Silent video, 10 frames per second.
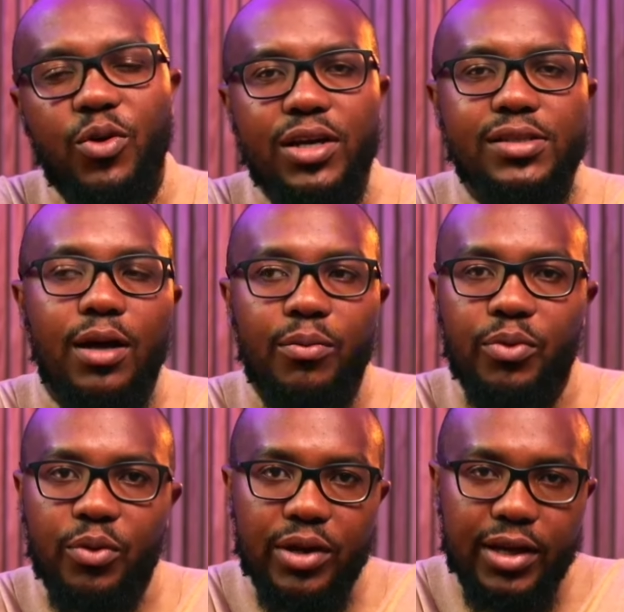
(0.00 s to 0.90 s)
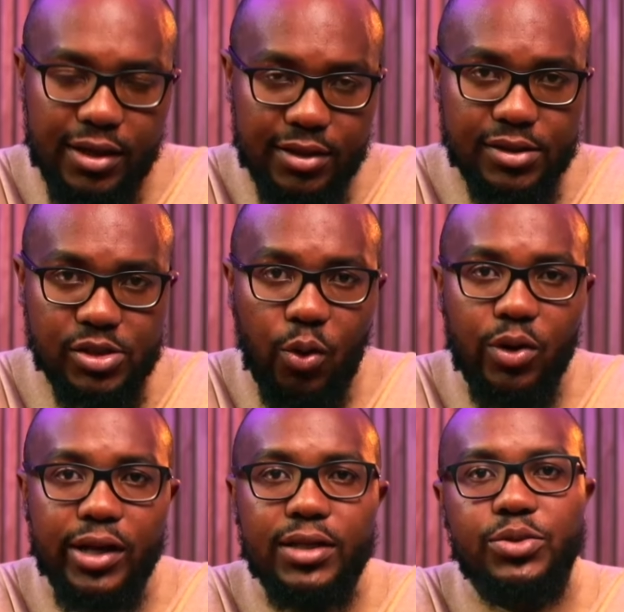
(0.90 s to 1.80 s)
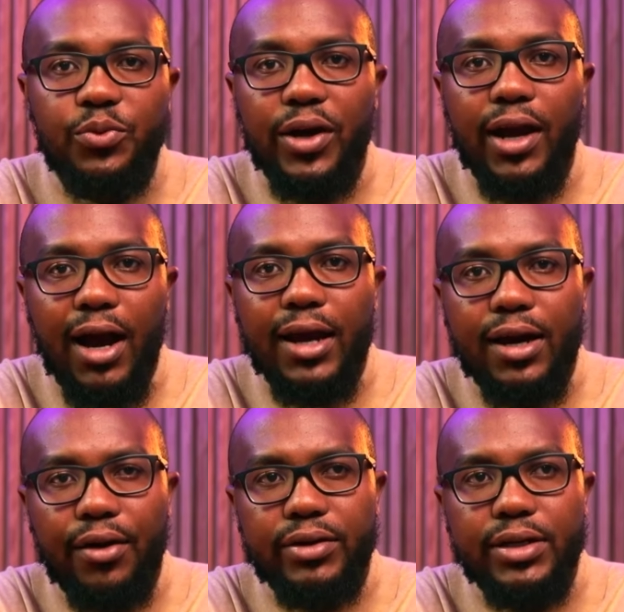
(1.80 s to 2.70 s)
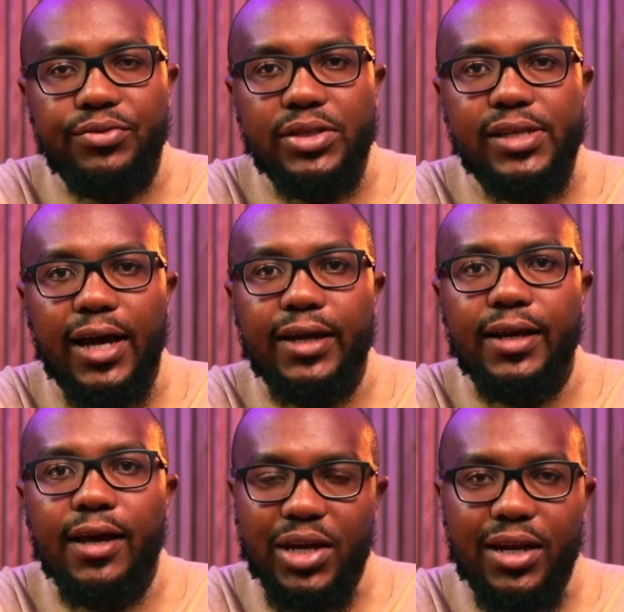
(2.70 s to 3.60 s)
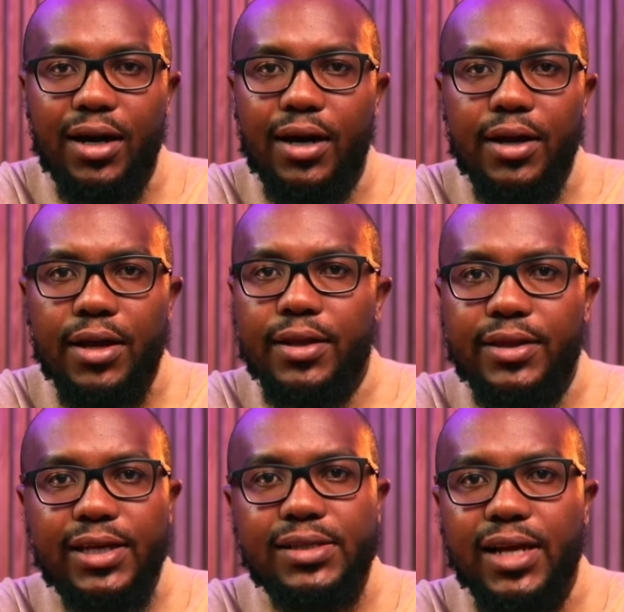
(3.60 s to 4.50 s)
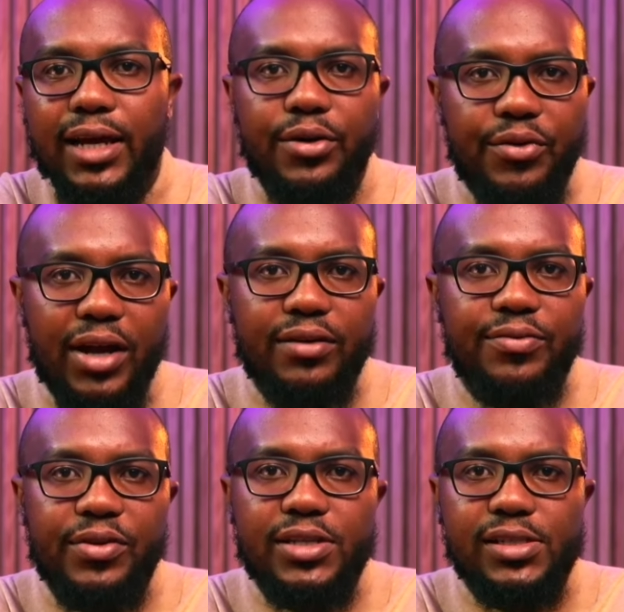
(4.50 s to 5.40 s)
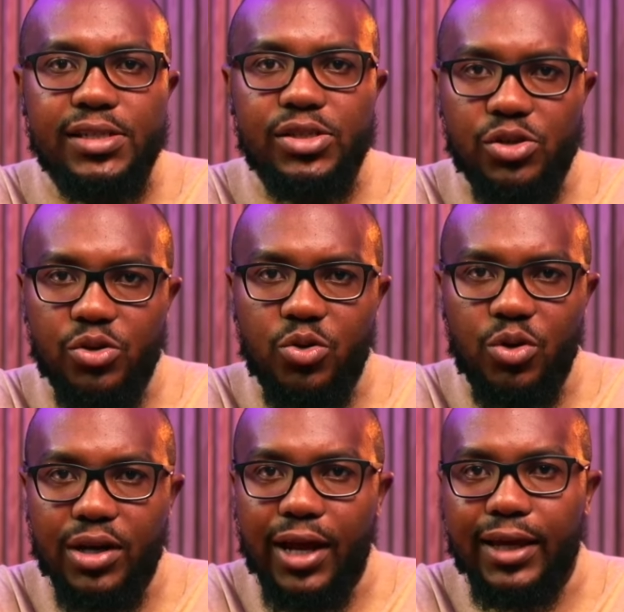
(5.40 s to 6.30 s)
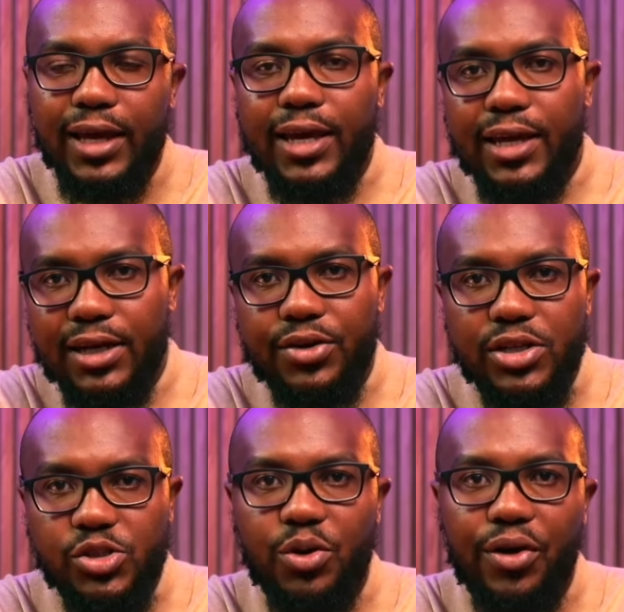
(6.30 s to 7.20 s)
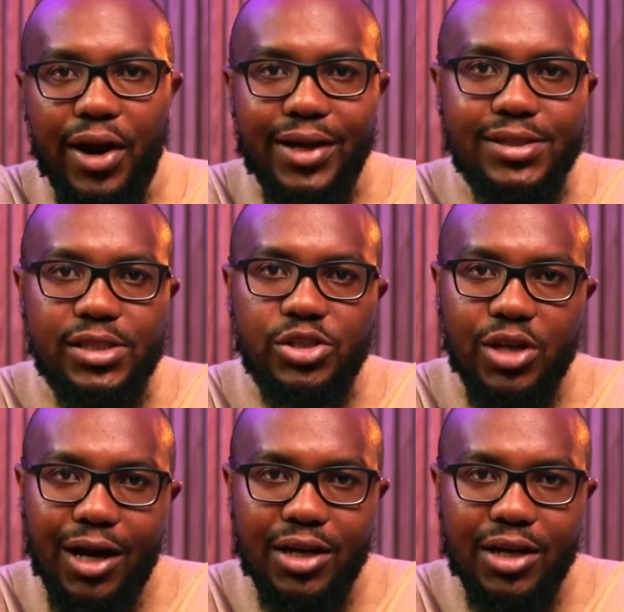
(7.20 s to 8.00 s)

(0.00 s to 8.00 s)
for example, in Scotland, where I currently reside, you had things like rent freezes. You couldn't increase your rents